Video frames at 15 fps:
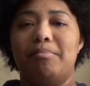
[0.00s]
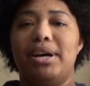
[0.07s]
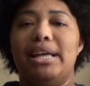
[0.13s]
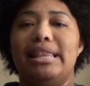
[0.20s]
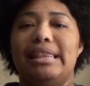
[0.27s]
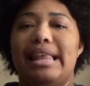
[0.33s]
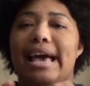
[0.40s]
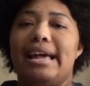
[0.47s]

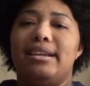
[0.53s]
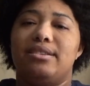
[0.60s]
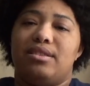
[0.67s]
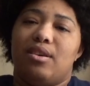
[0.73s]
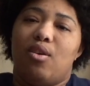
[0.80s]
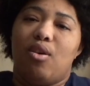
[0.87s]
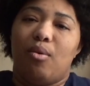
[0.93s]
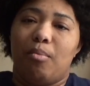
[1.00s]
but that
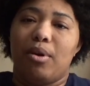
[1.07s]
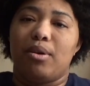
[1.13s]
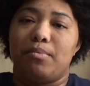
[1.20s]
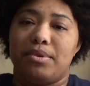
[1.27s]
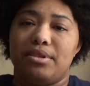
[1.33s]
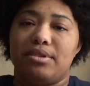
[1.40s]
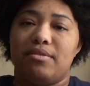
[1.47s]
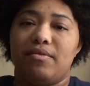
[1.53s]
is the whole
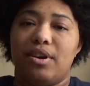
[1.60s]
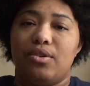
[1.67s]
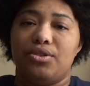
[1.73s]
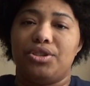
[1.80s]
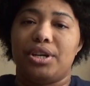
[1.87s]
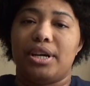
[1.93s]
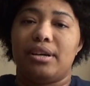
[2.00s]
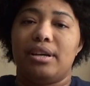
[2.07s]
purpose of
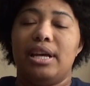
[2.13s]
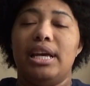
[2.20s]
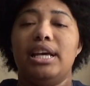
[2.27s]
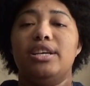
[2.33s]
OSHA.